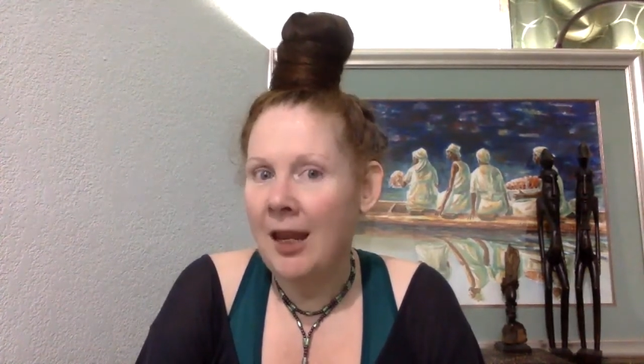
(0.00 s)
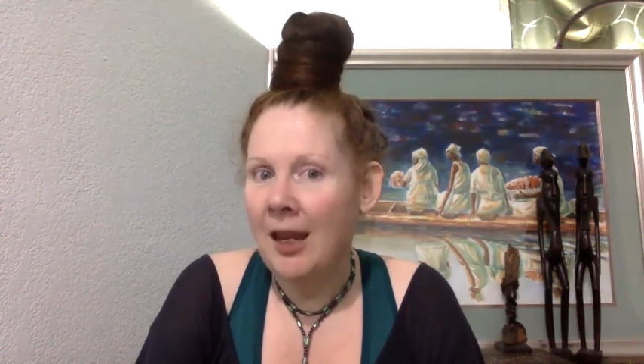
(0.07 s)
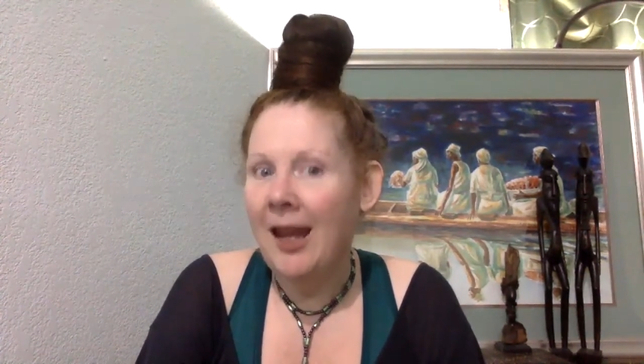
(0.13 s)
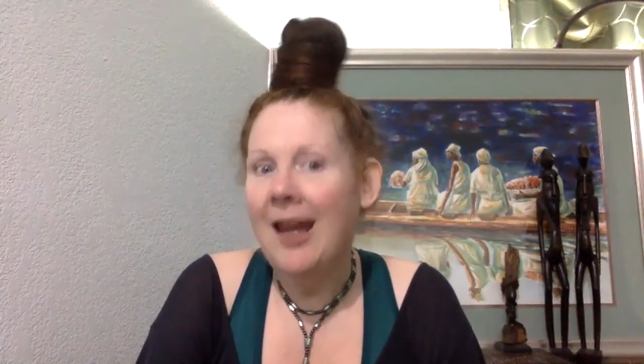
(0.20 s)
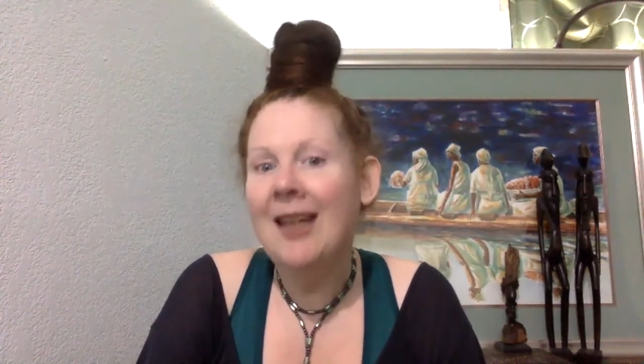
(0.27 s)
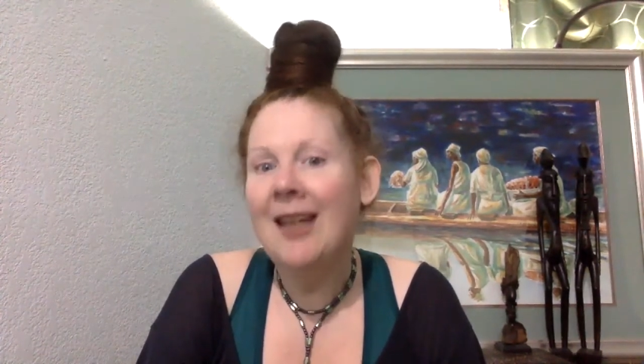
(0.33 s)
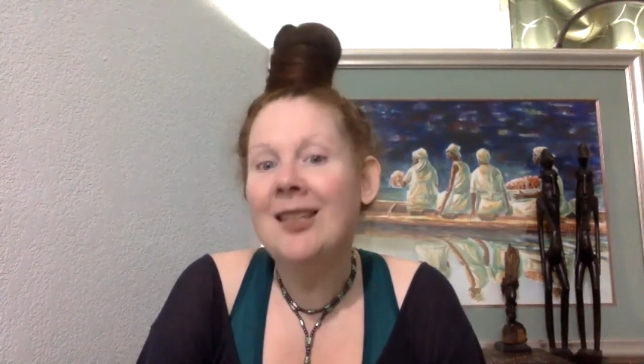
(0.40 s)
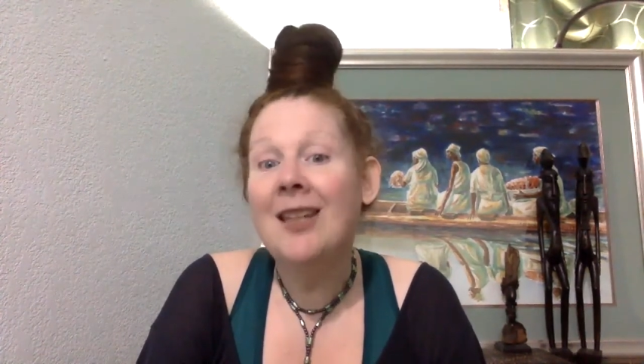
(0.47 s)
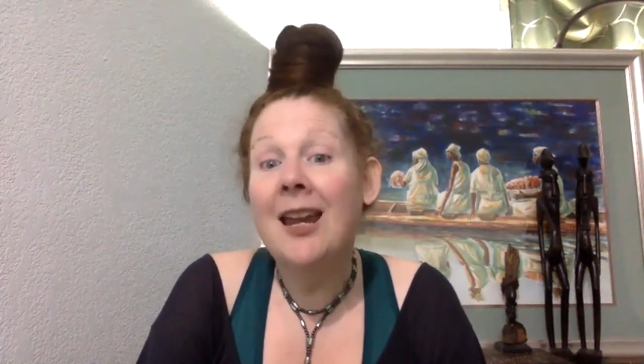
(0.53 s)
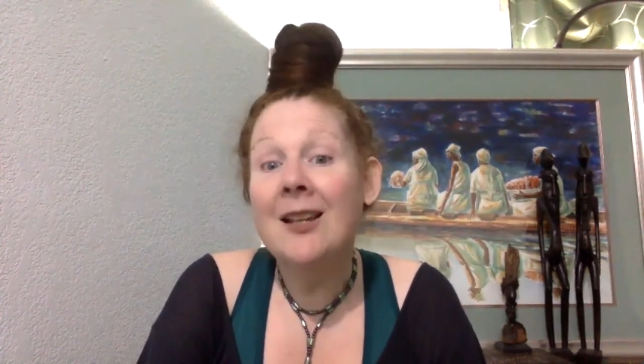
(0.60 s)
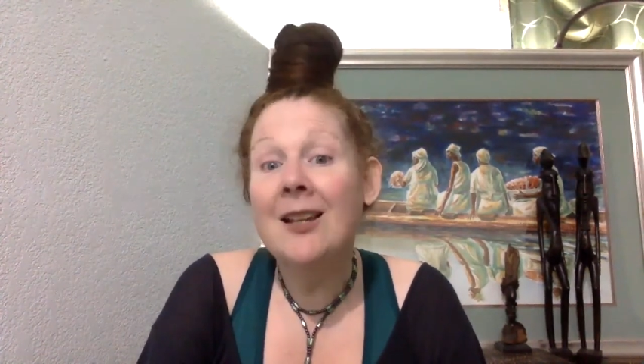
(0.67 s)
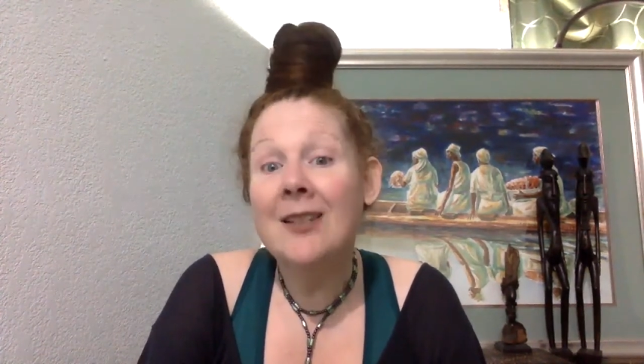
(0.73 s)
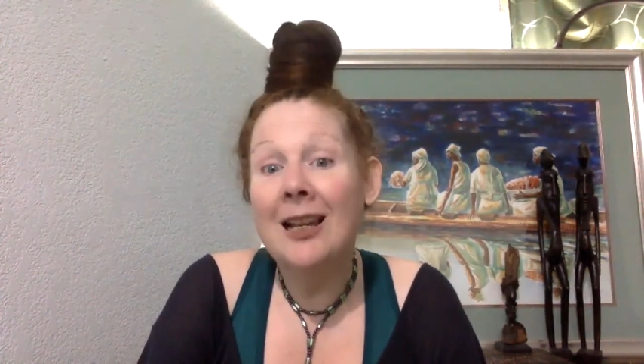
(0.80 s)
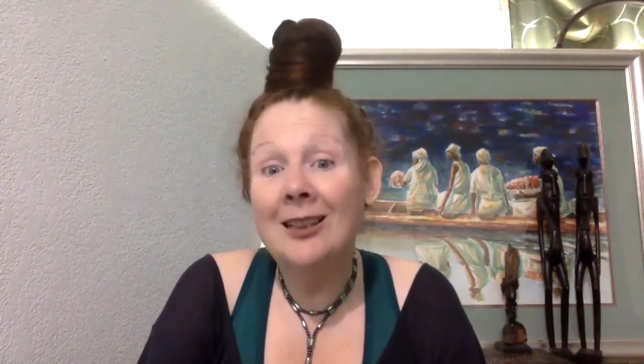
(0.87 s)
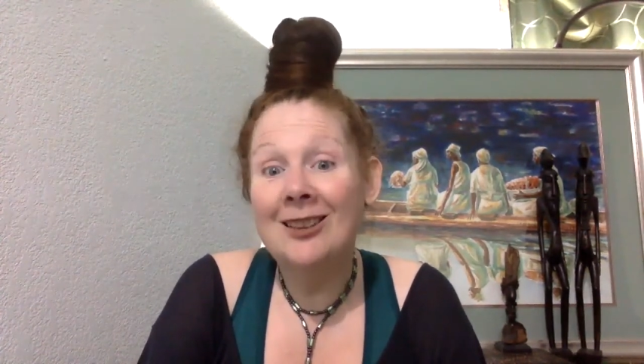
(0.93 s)
It
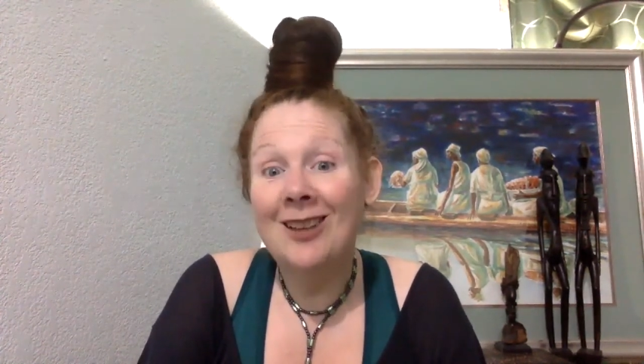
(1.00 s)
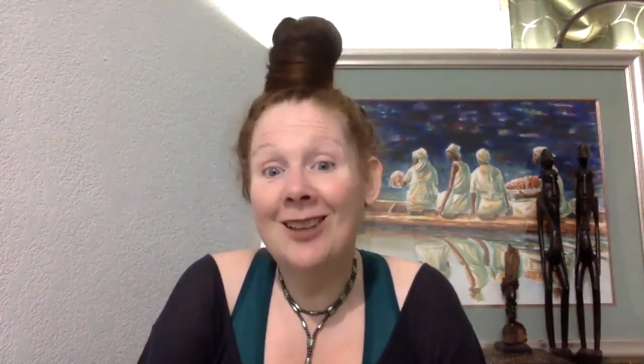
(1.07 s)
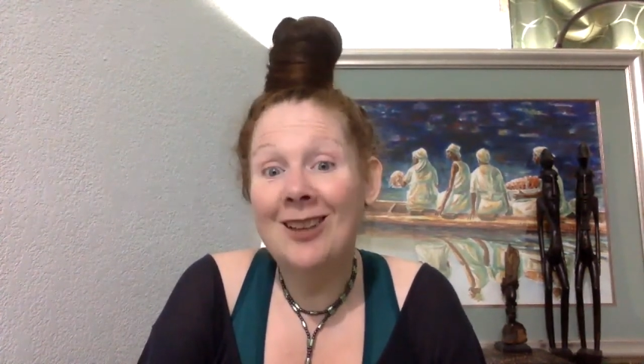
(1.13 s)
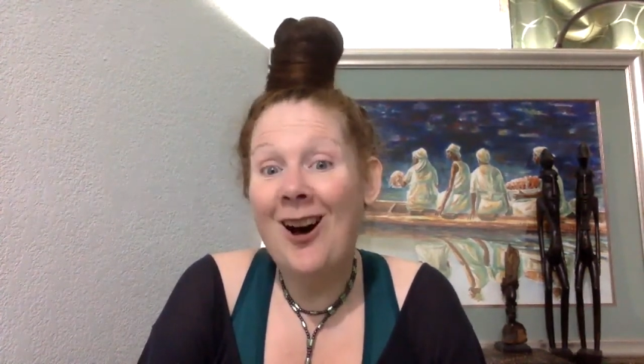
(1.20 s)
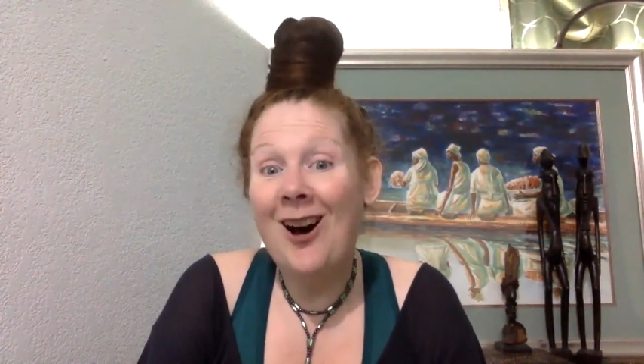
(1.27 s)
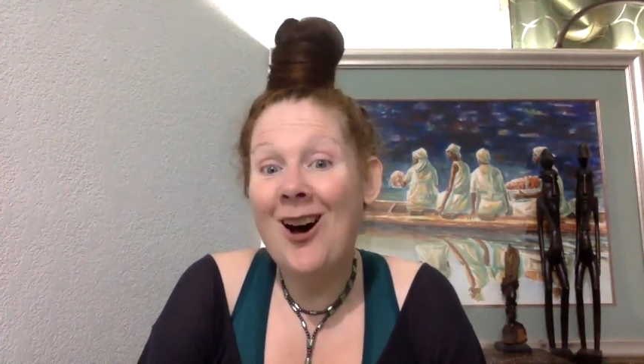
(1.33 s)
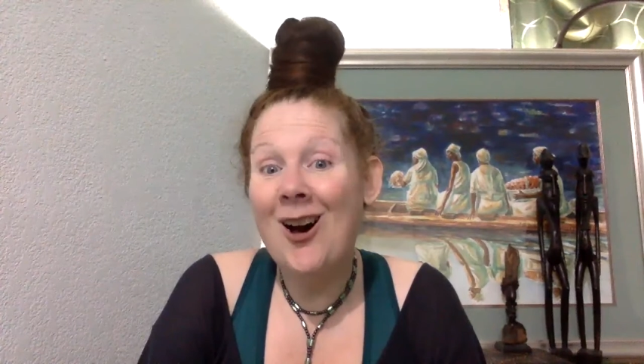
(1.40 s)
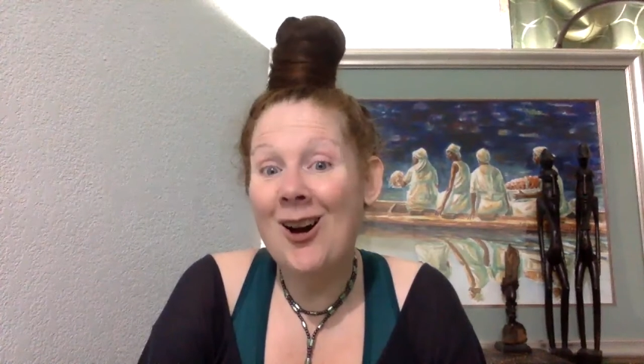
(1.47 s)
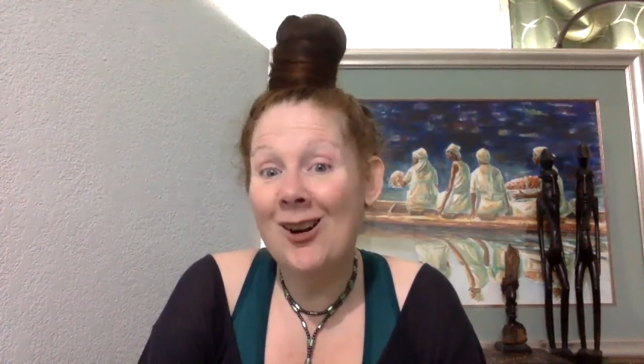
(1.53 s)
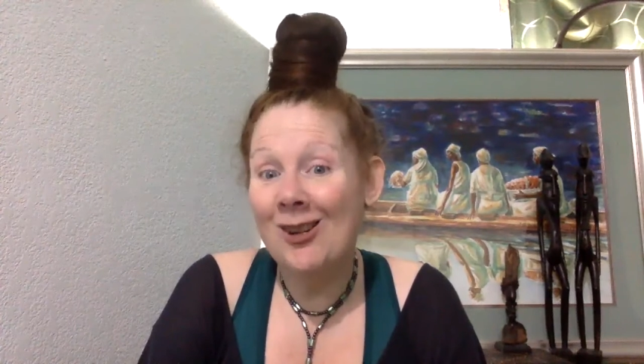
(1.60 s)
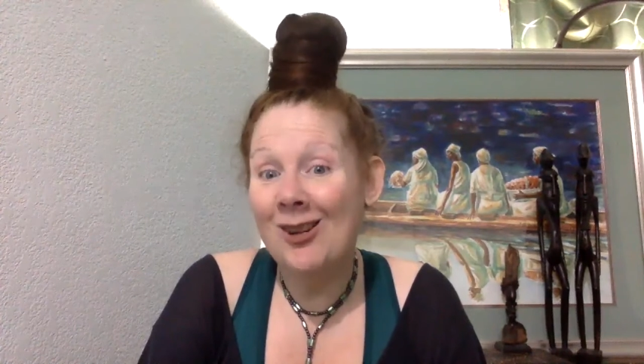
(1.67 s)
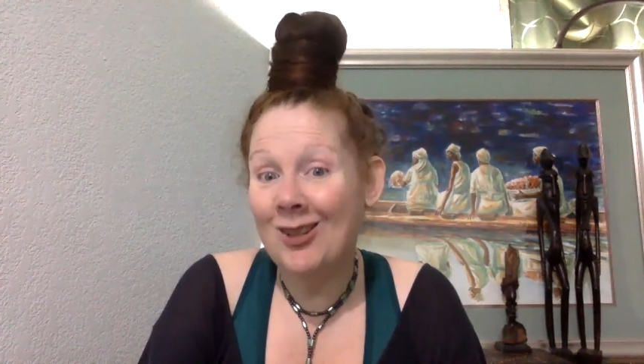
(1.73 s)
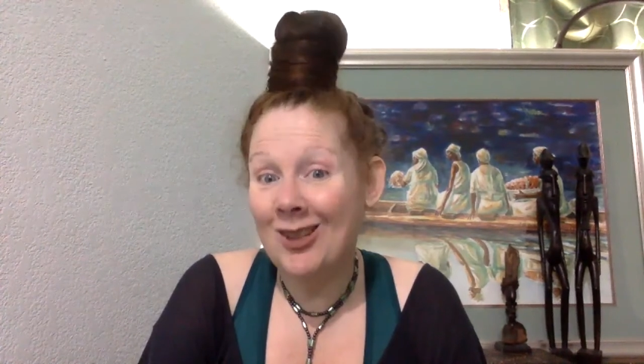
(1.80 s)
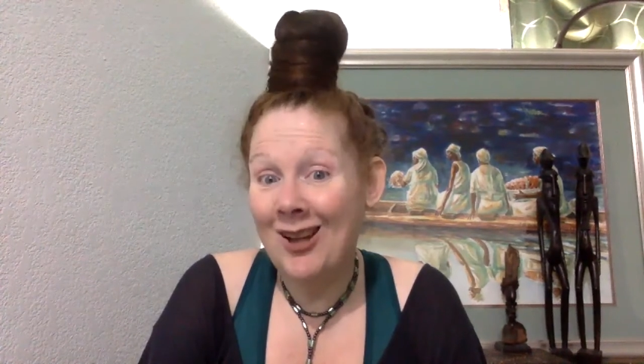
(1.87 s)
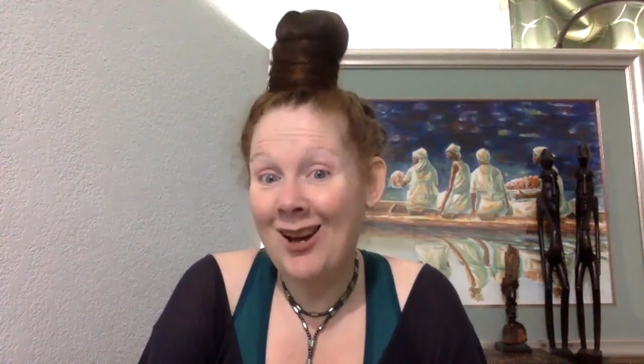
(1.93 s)
takes a
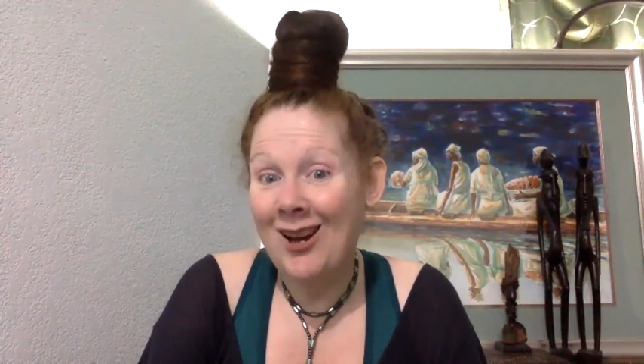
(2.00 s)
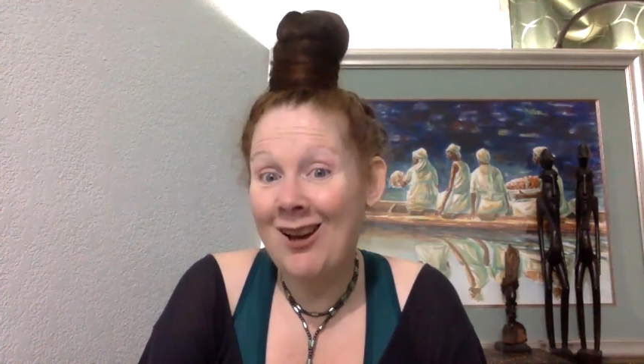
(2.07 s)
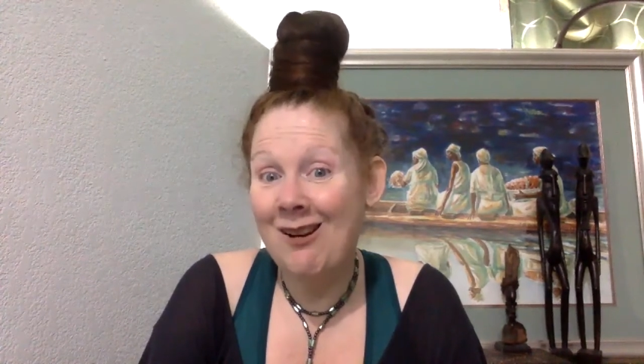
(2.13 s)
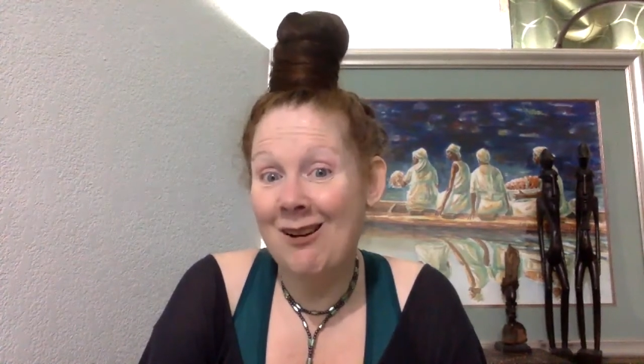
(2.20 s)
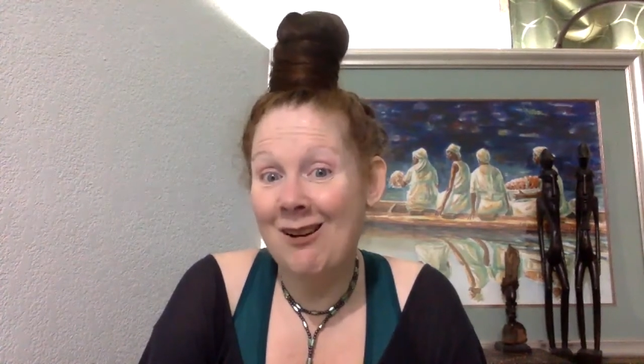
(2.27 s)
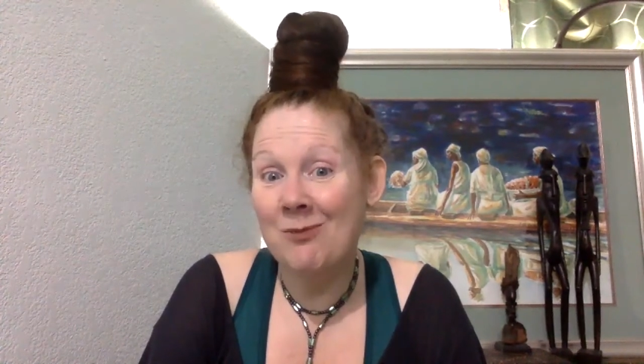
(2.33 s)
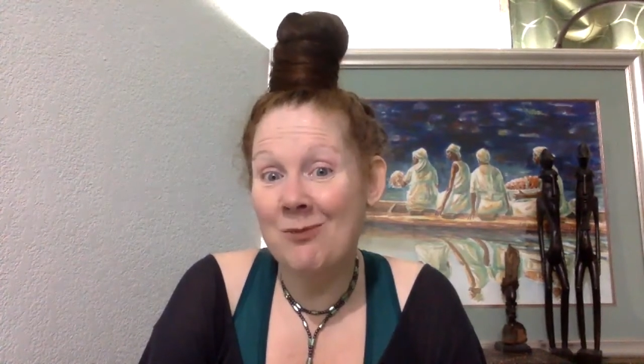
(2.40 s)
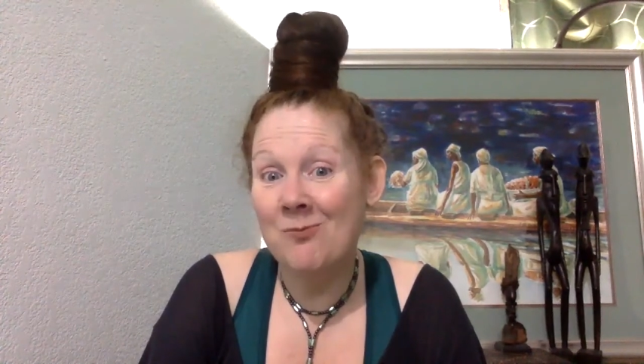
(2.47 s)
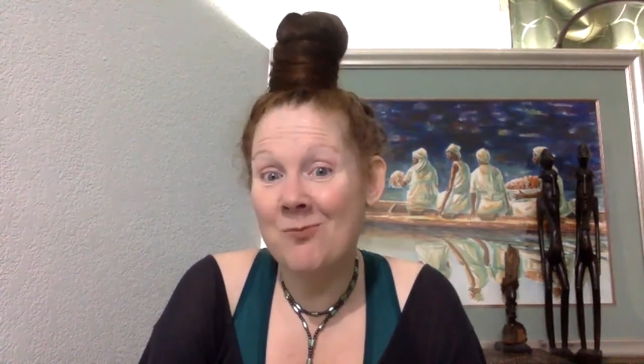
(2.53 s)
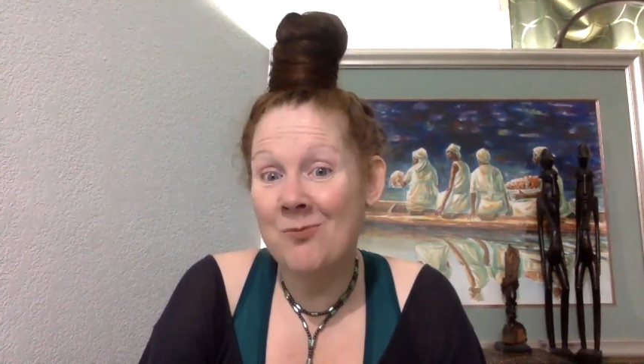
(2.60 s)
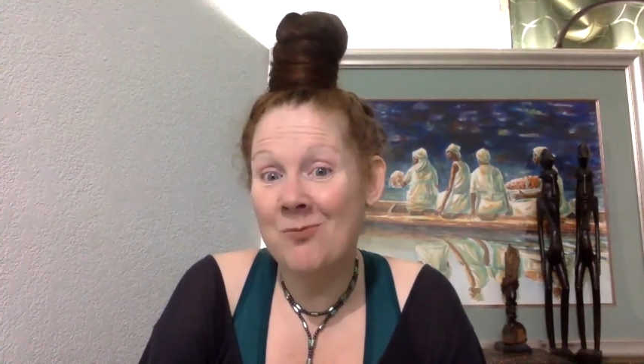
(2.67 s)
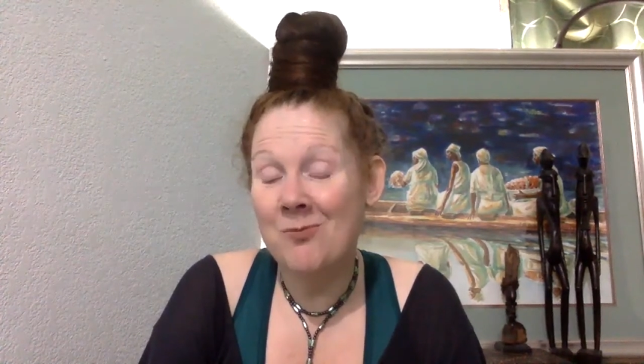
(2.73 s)
long time